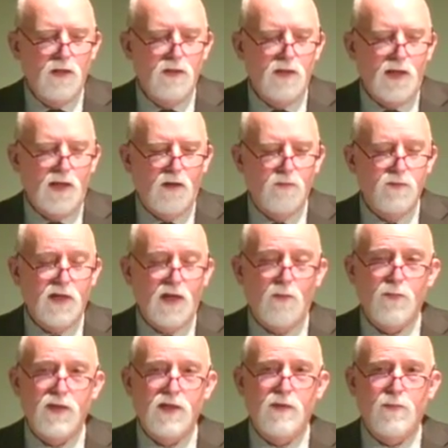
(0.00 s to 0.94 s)

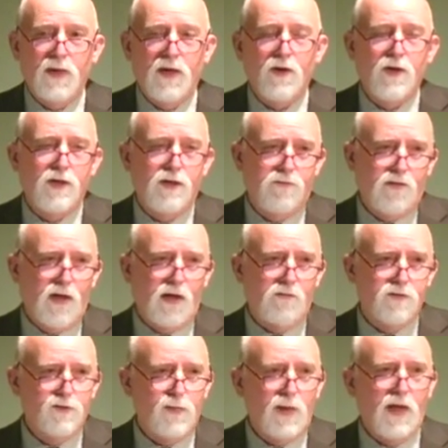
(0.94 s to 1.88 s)
Now, being married, if I
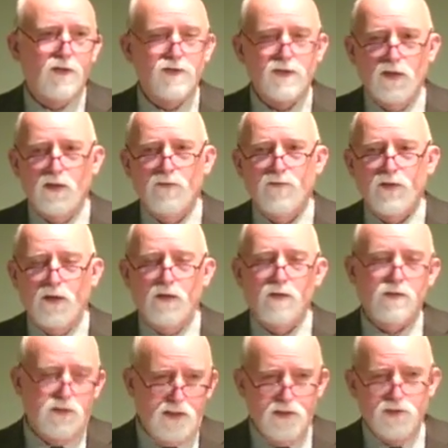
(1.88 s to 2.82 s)
have a spouse that lived
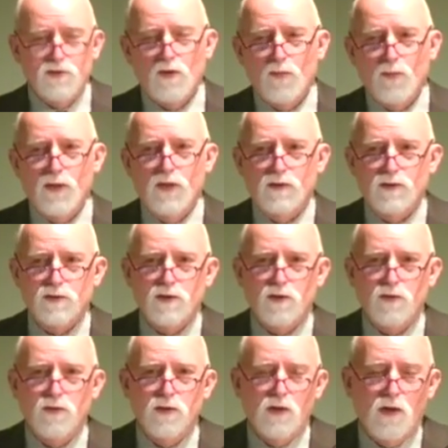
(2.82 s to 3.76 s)
there, it's going to be
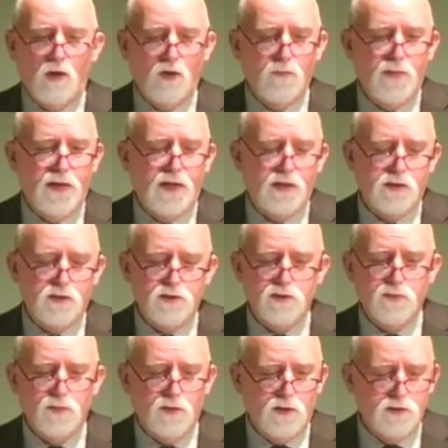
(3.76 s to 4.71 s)
excluded automatically
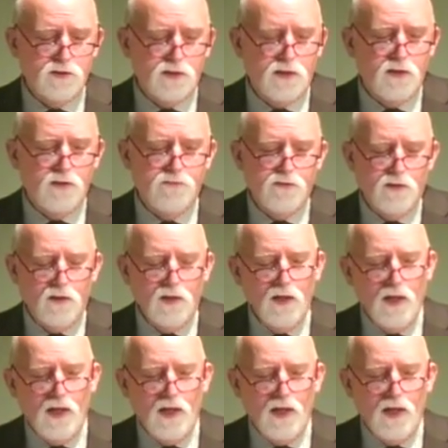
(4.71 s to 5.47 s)
just because they live there.